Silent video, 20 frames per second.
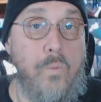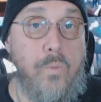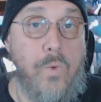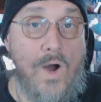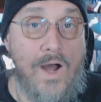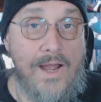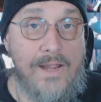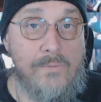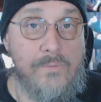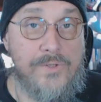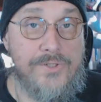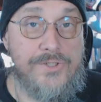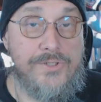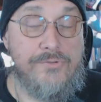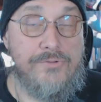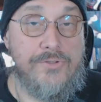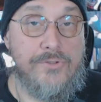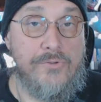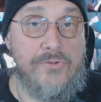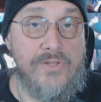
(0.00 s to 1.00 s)
Why would
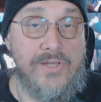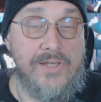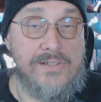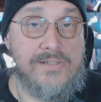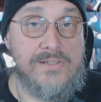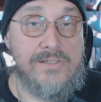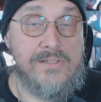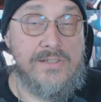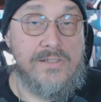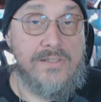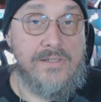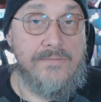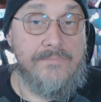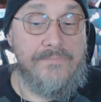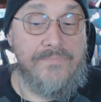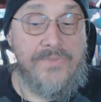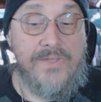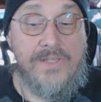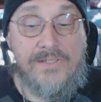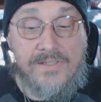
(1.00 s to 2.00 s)
you do this?
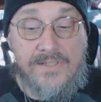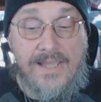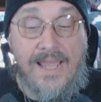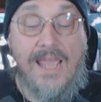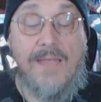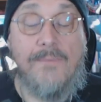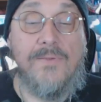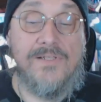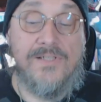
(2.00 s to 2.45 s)
This game